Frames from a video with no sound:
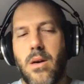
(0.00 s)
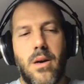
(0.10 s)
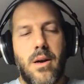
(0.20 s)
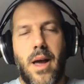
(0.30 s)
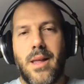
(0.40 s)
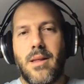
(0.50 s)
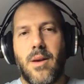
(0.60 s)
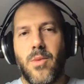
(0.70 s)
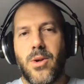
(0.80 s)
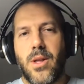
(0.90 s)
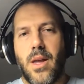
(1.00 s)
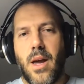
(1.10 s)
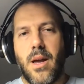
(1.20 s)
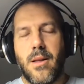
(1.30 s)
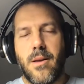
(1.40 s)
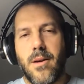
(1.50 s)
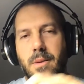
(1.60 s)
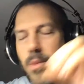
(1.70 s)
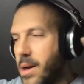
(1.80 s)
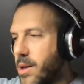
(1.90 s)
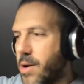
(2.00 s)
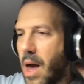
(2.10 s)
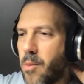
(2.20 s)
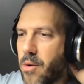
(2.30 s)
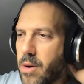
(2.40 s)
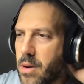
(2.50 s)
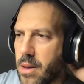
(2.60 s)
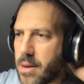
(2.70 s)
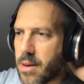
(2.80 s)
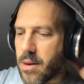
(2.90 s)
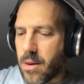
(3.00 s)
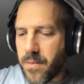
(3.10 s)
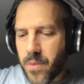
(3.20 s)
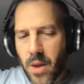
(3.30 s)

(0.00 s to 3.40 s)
editing machine, and my new camera is the